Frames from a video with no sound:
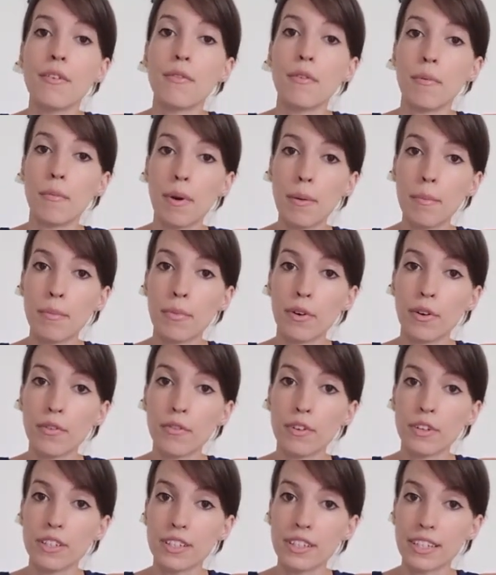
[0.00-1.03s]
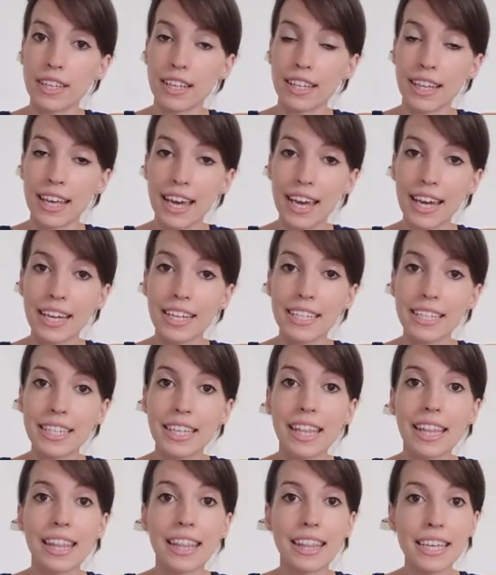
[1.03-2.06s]
Remember, for Skill 8,
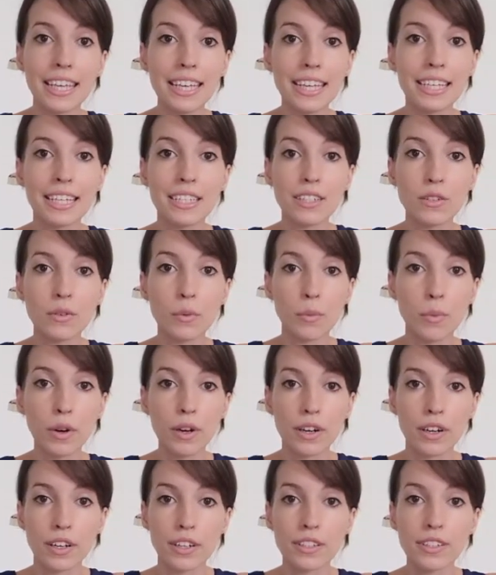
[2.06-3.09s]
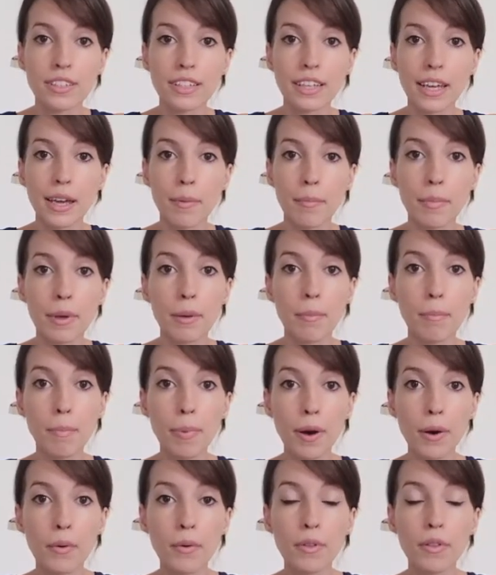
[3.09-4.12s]
these words can be
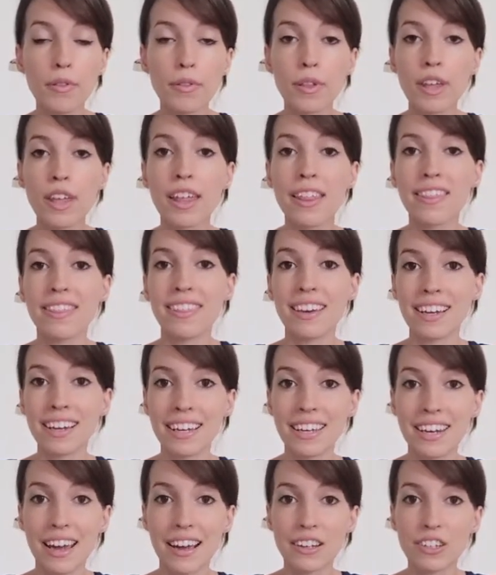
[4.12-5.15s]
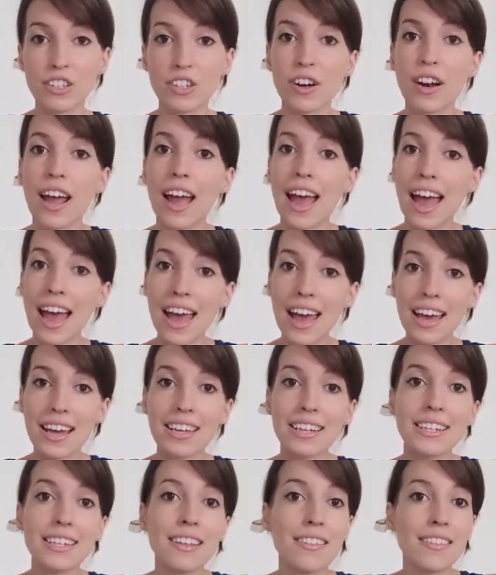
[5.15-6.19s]
both the connector
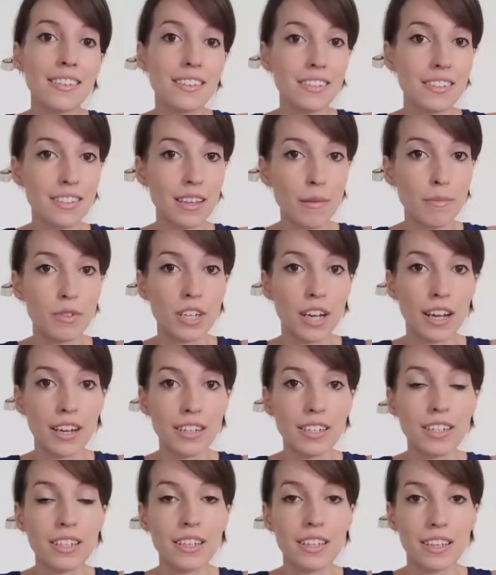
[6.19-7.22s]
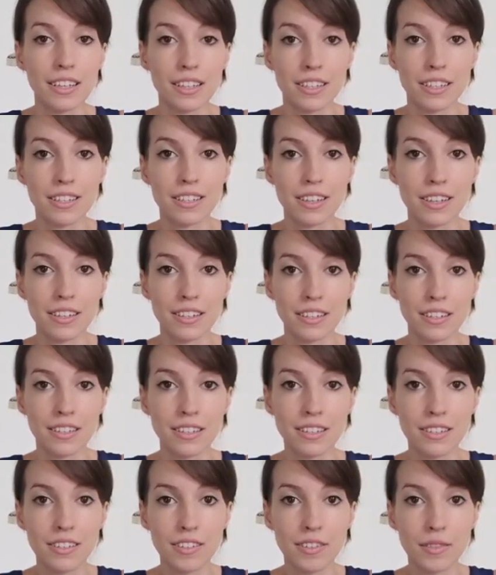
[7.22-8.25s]
and the subject in the
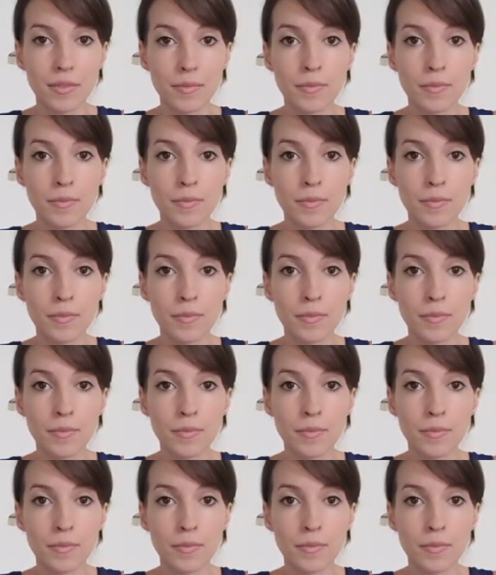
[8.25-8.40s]
sentence.